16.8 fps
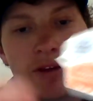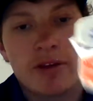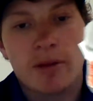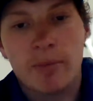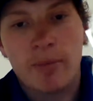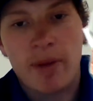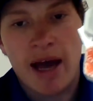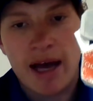the
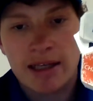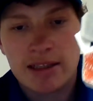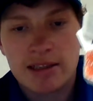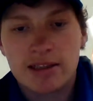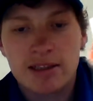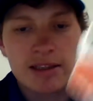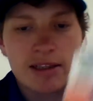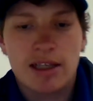
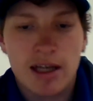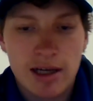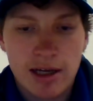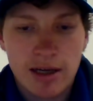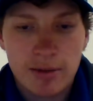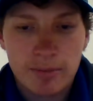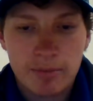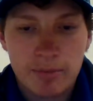Basques.
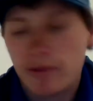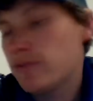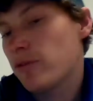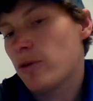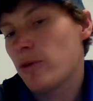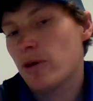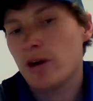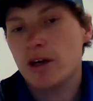
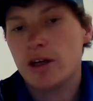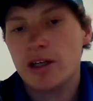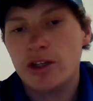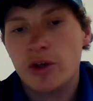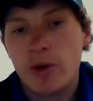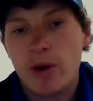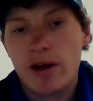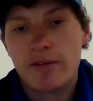Before
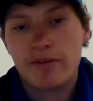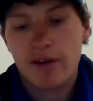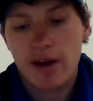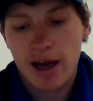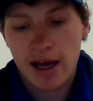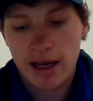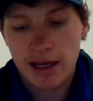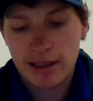UF,
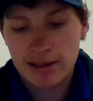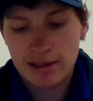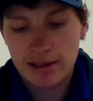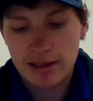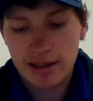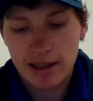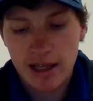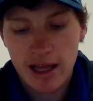I
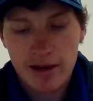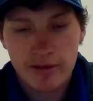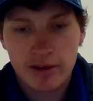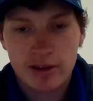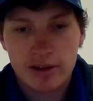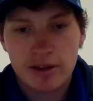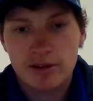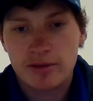
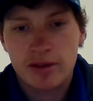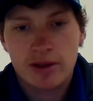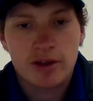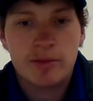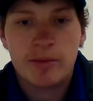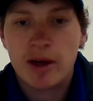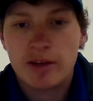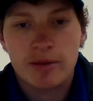never heard
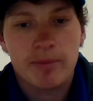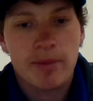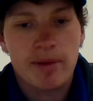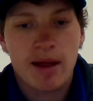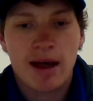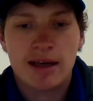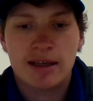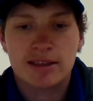about the
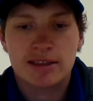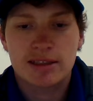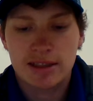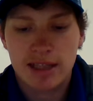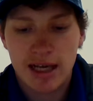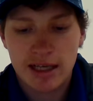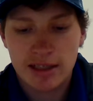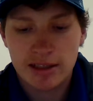Basques.
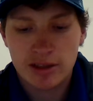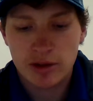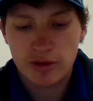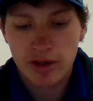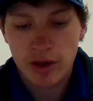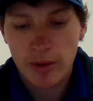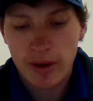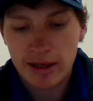I don't
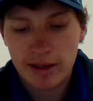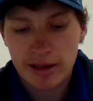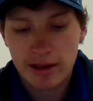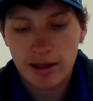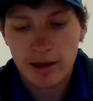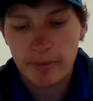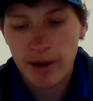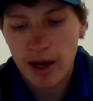know anything
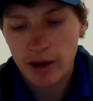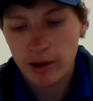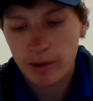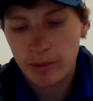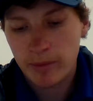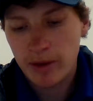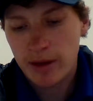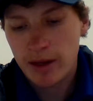about
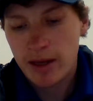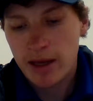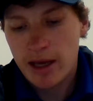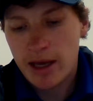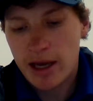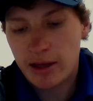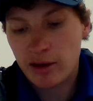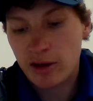them.
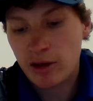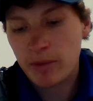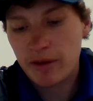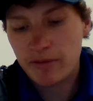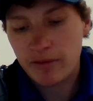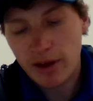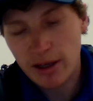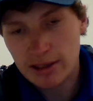And all my
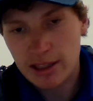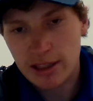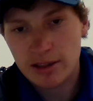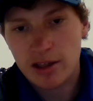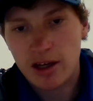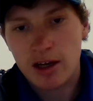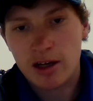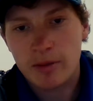friends I
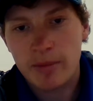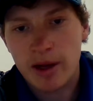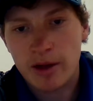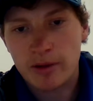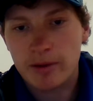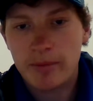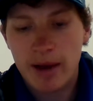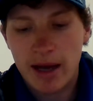talk about
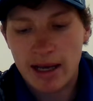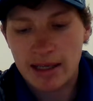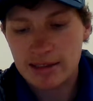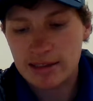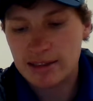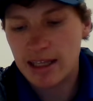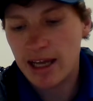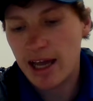the
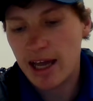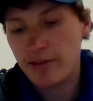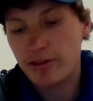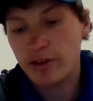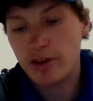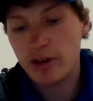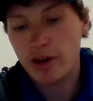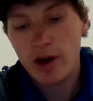Basques, they have
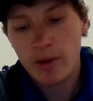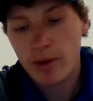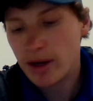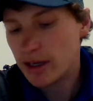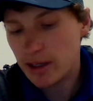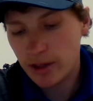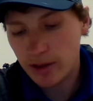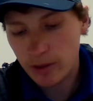no
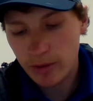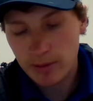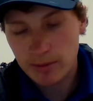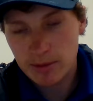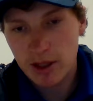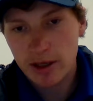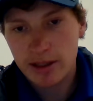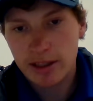idea who I'm
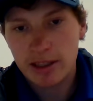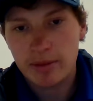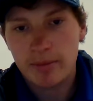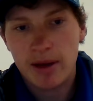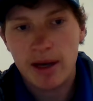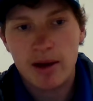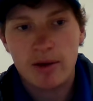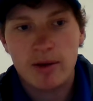talking
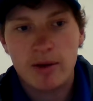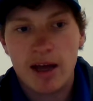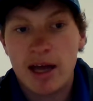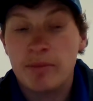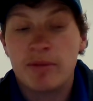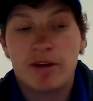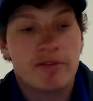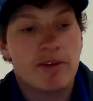about, and
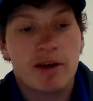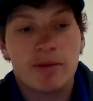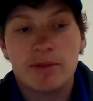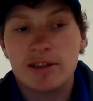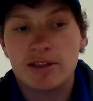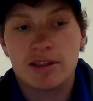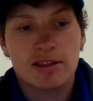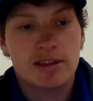my family
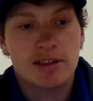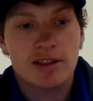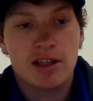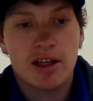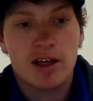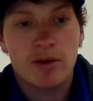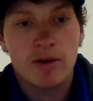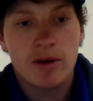doesn't
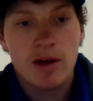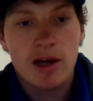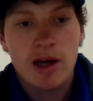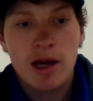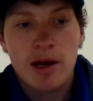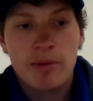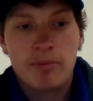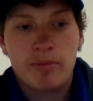know.
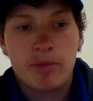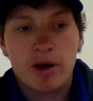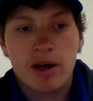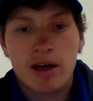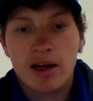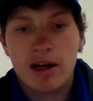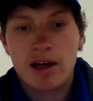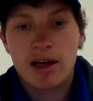
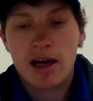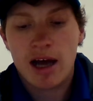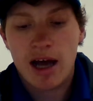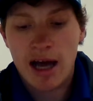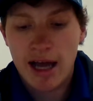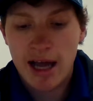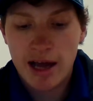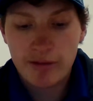But I
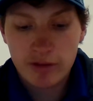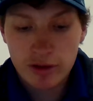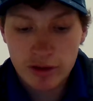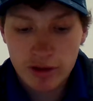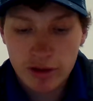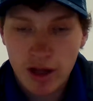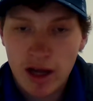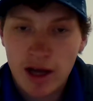have learned a
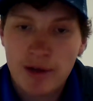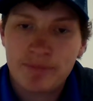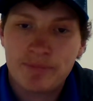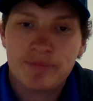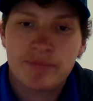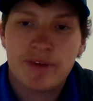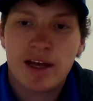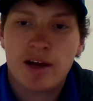lot.
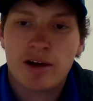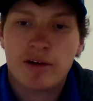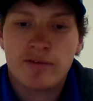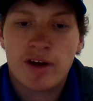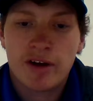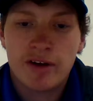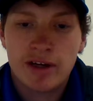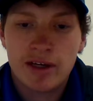They're
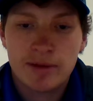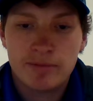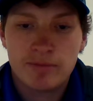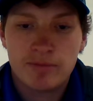very